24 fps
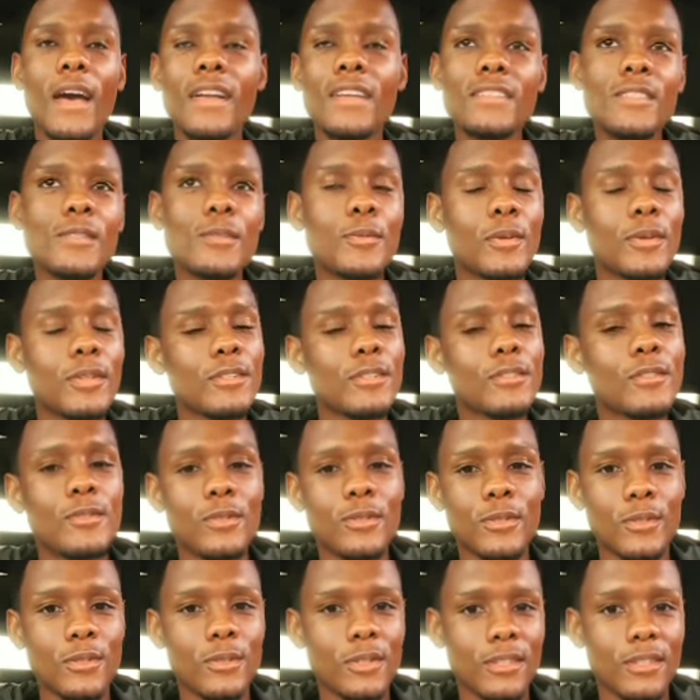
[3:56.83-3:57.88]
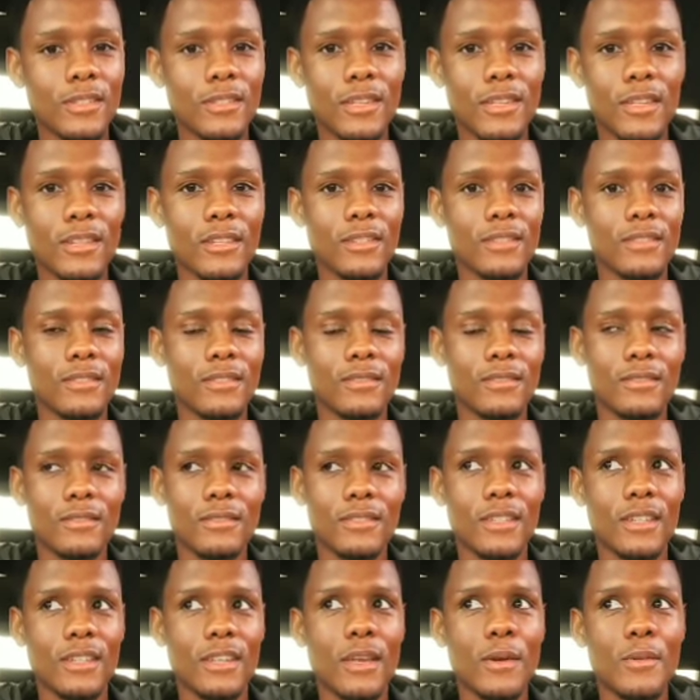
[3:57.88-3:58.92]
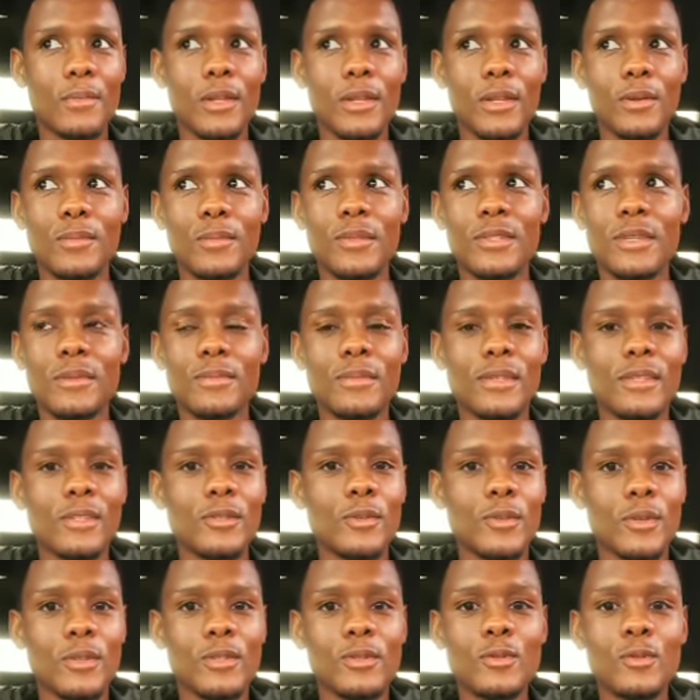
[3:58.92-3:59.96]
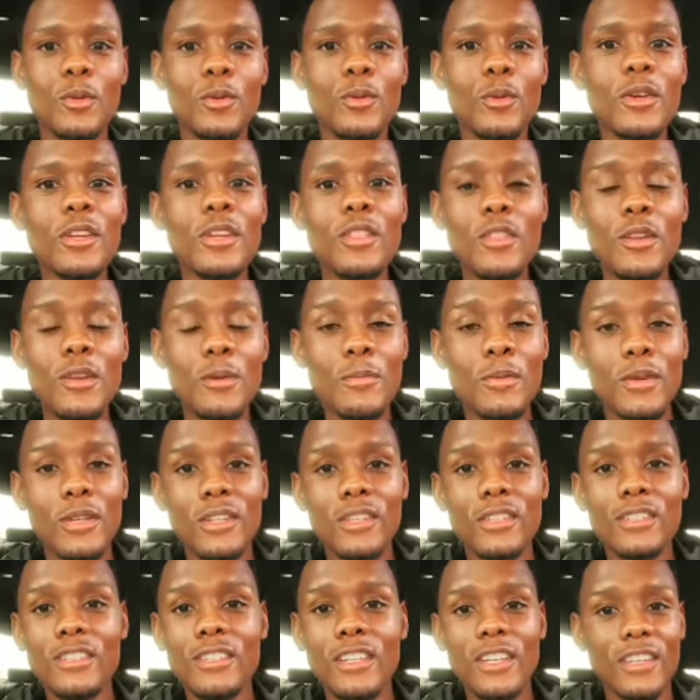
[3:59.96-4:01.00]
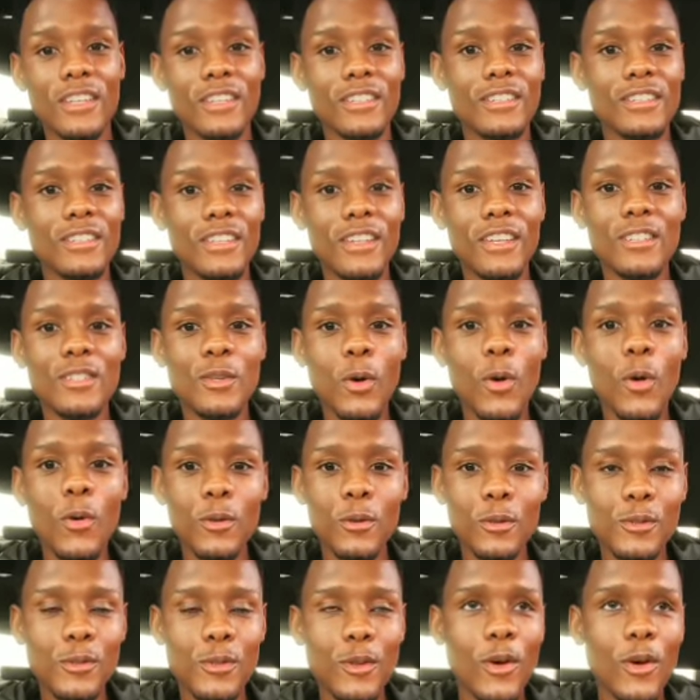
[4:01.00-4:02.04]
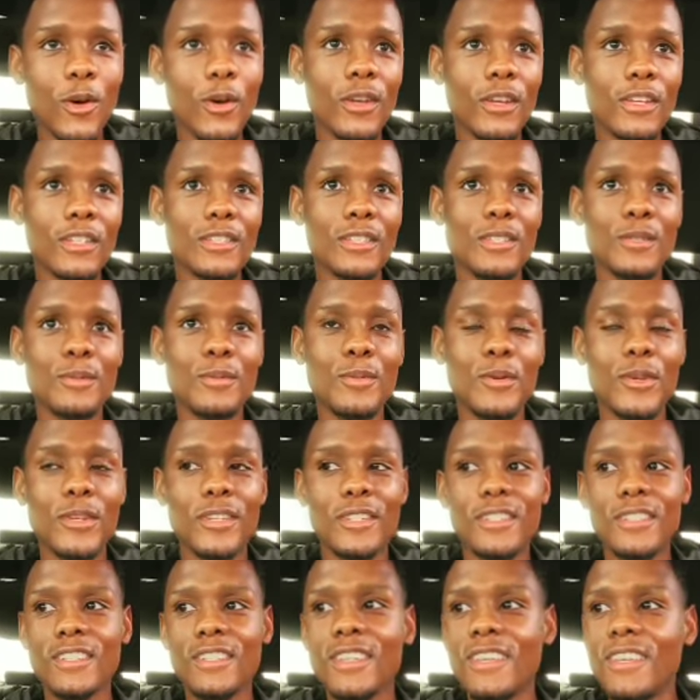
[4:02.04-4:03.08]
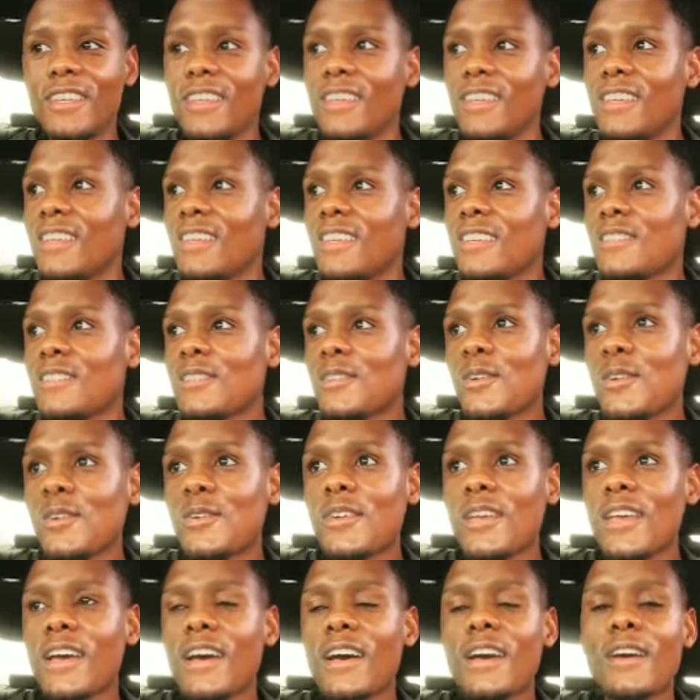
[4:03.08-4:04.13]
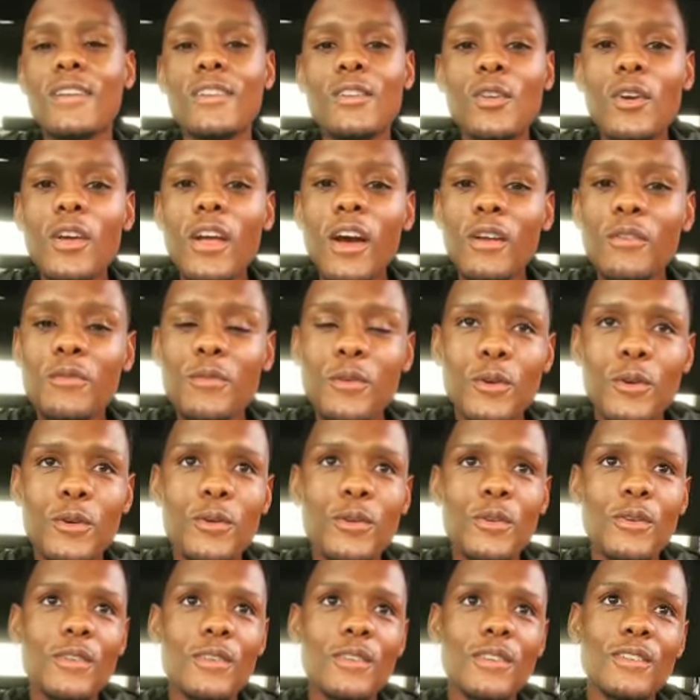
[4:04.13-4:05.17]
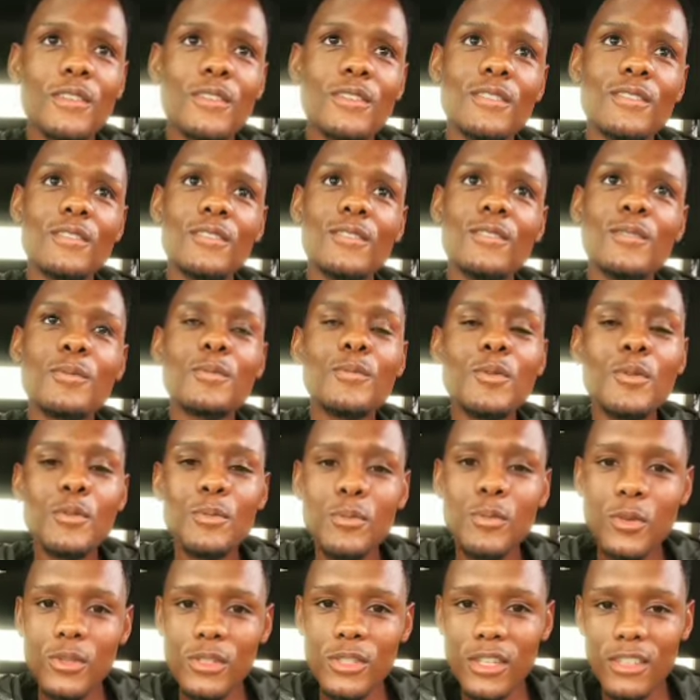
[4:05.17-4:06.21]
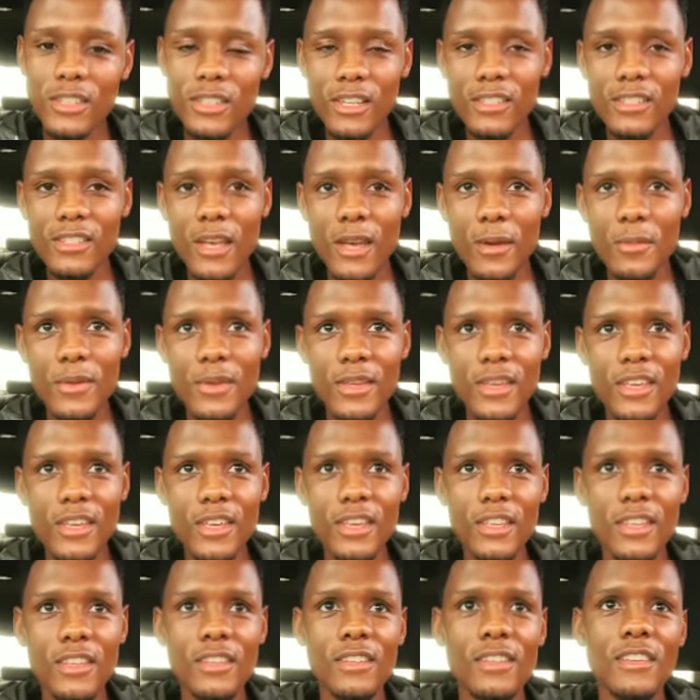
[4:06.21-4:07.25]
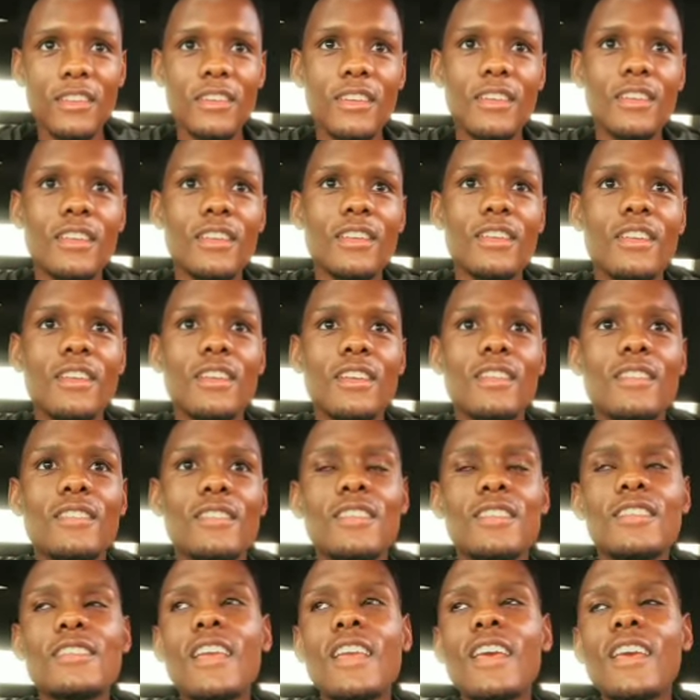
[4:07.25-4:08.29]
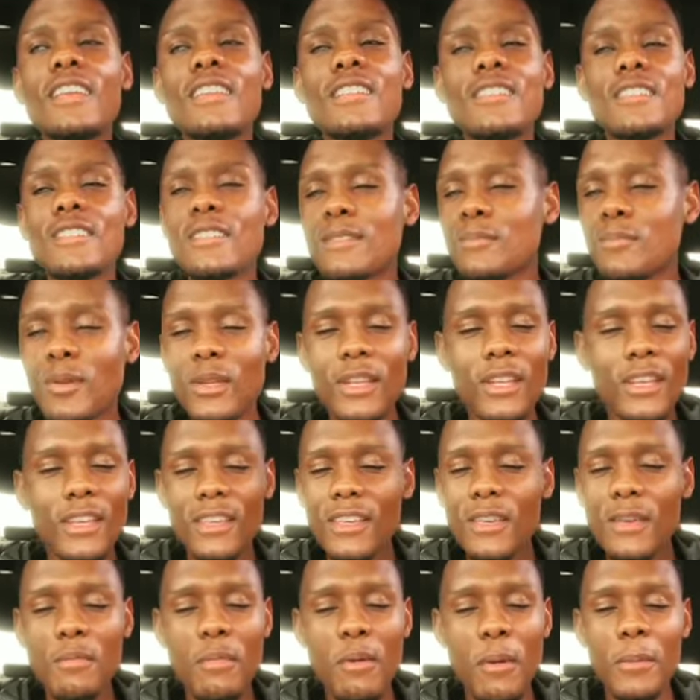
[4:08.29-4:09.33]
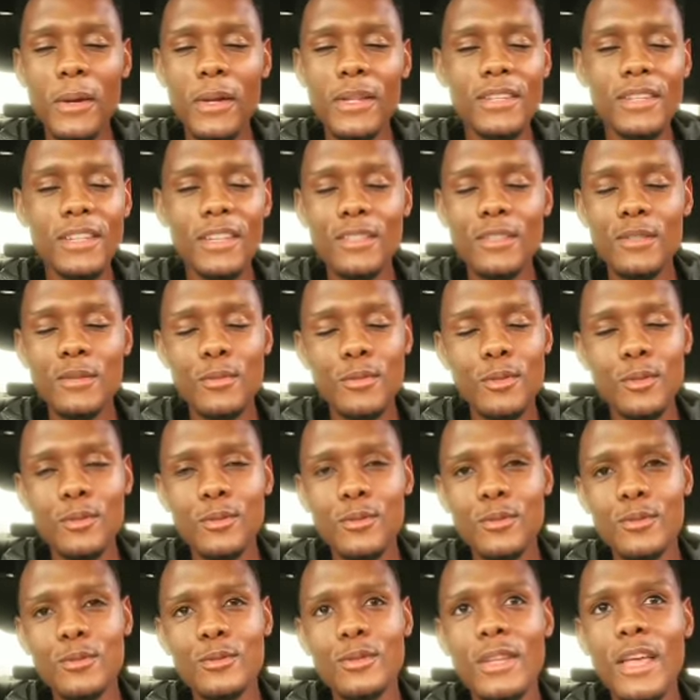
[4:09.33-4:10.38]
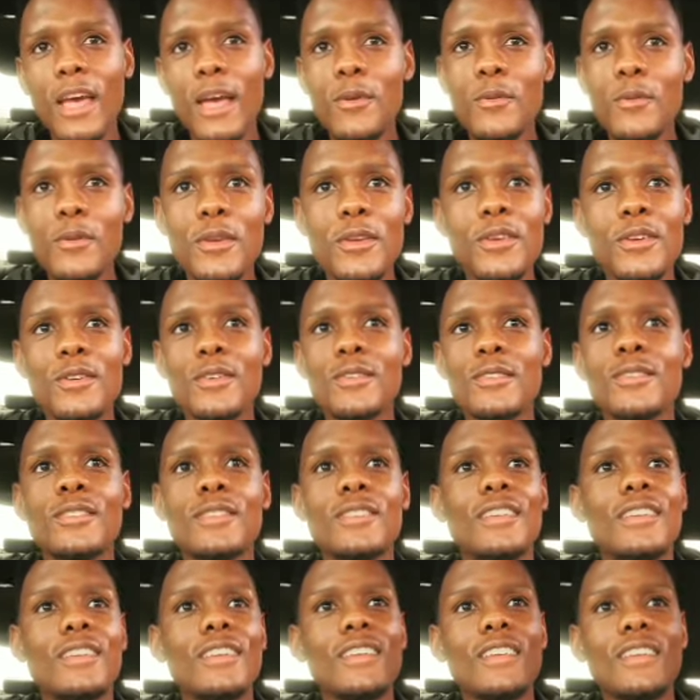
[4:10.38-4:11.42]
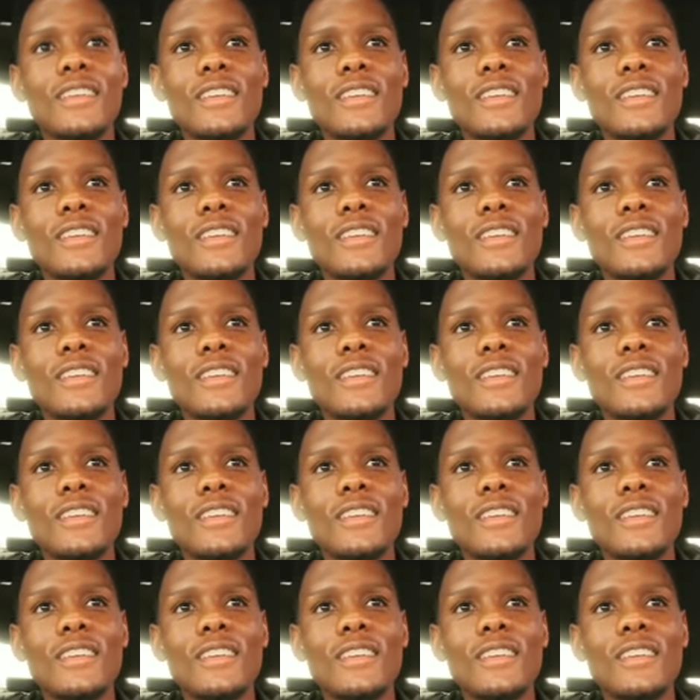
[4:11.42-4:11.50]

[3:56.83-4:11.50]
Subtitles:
yeah, I just wanted to address that. Kamala was something. it's already 3 minutes. Like, it's a whole song at this point. So yeah, look out for the new music that's coming in. The dates, melang keep on my dates real soon. I will